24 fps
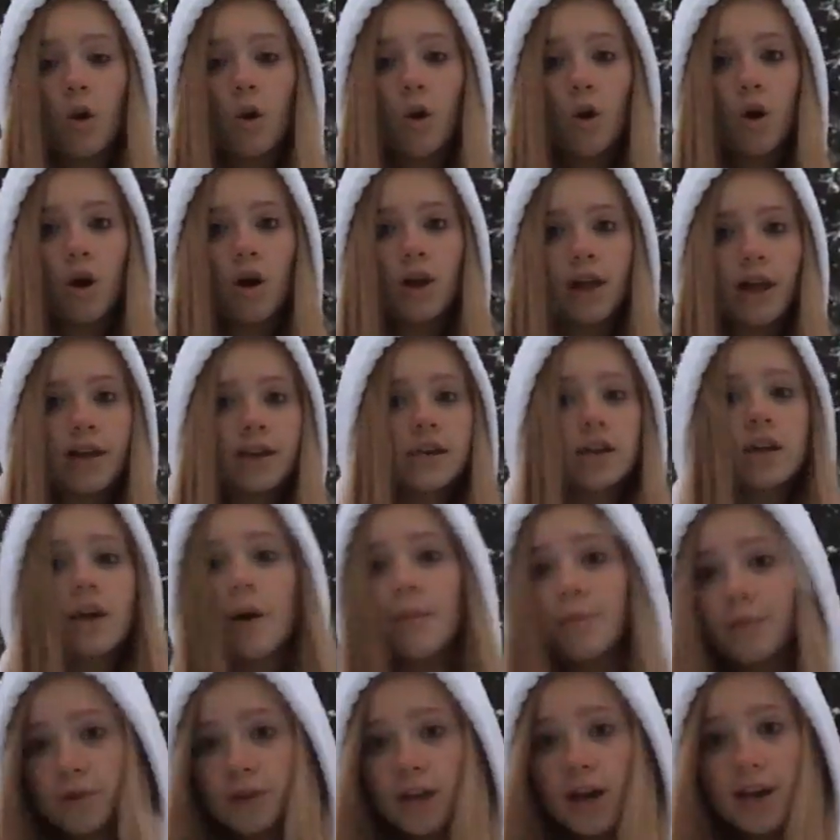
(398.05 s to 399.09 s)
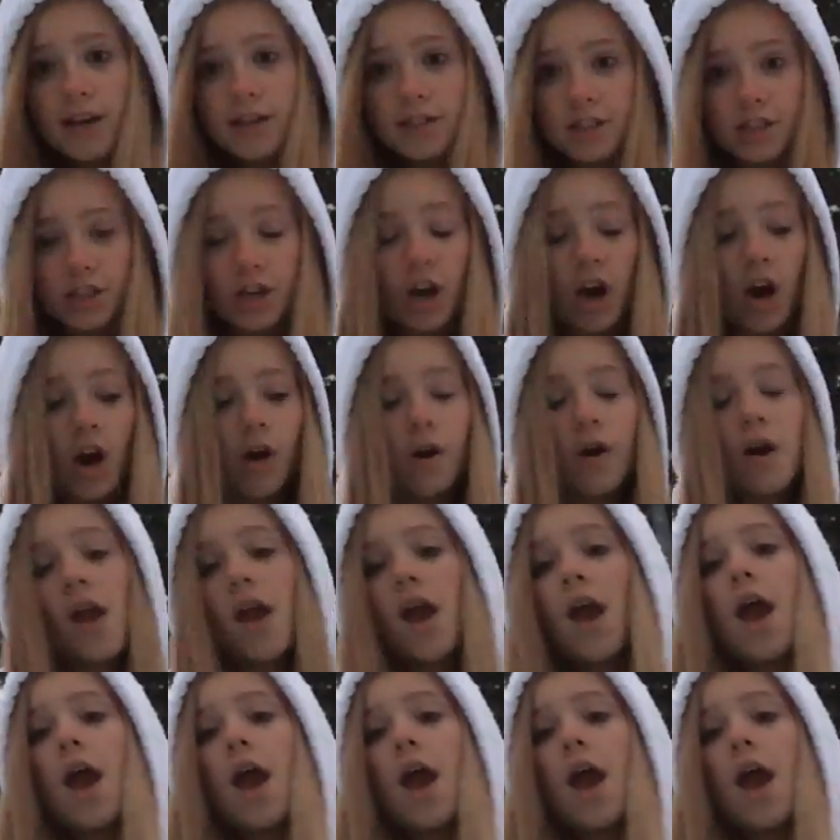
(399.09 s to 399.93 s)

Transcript: or like a couple days ago,